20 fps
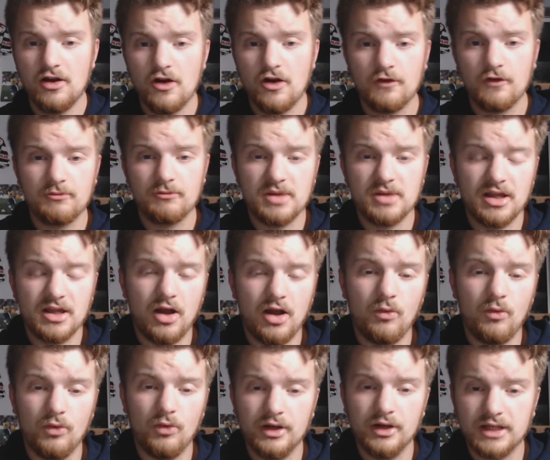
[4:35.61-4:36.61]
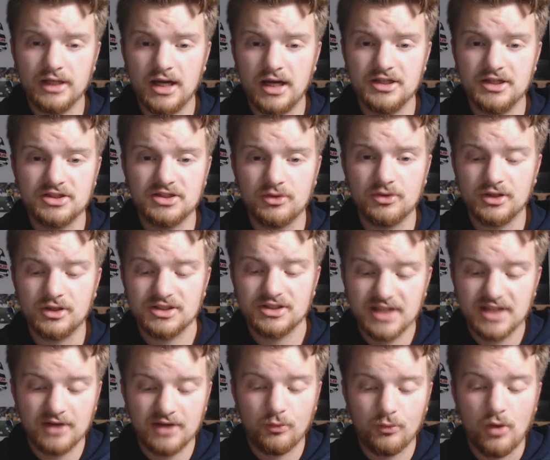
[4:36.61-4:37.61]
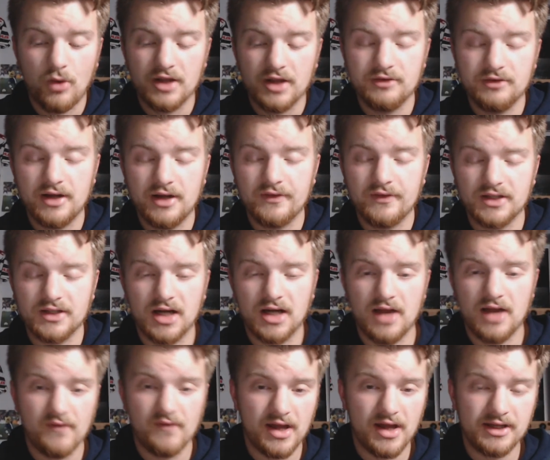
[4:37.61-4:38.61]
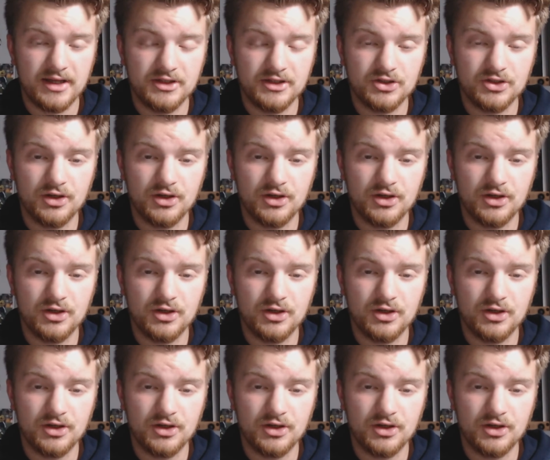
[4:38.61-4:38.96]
For me, I would. I just don't understand why you'd have a guy that injured